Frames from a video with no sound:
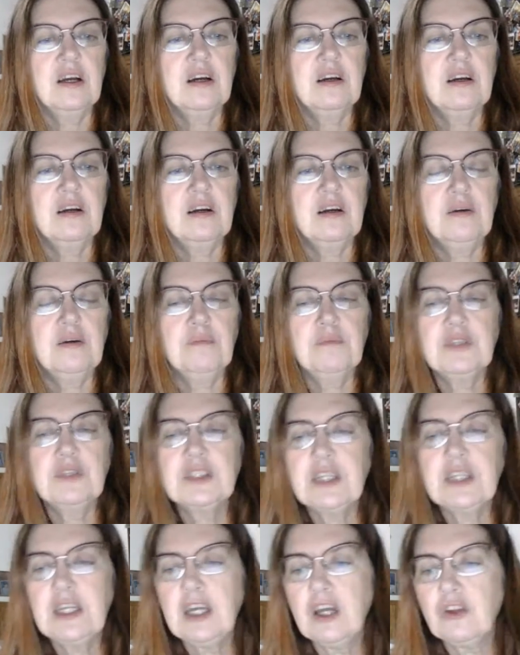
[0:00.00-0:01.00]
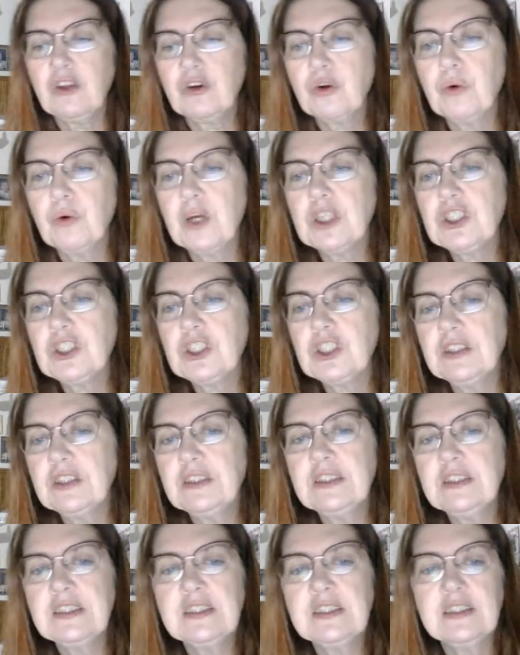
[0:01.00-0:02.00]
Is any other
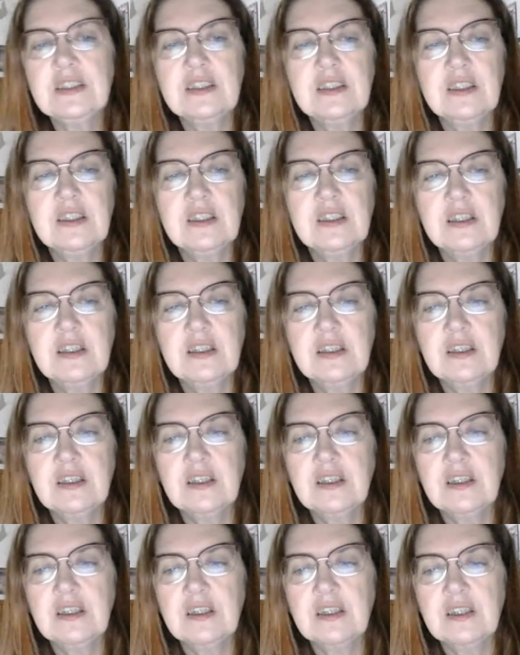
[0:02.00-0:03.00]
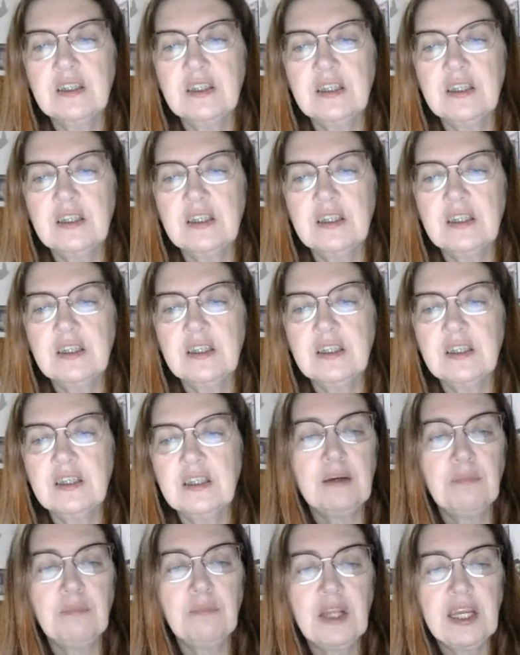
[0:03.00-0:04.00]
questions?
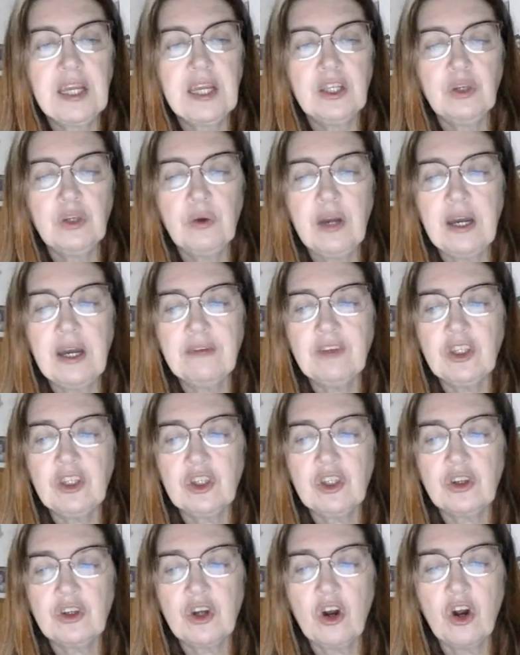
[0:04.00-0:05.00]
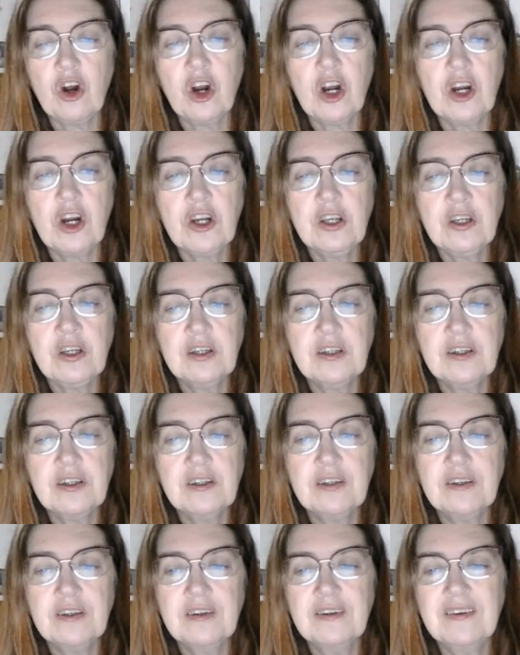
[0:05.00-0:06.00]
Anything, a plant you have in your yard?
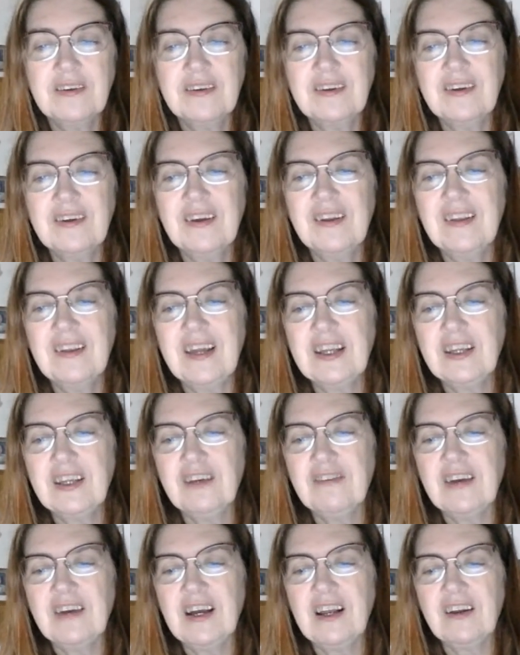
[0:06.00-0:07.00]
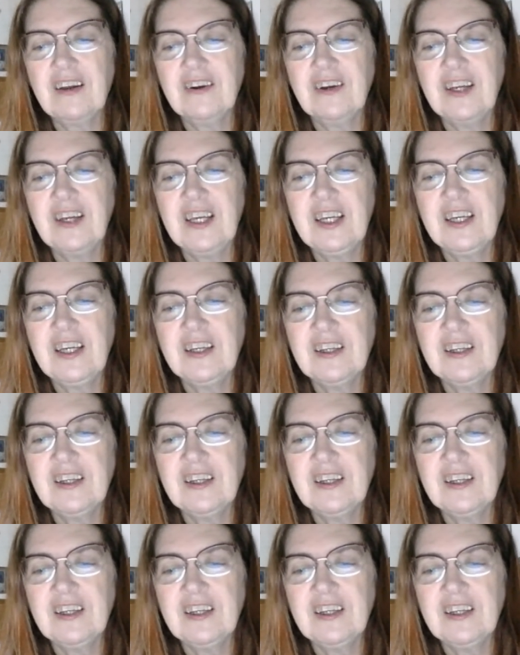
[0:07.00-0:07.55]
Thank you, Valerie.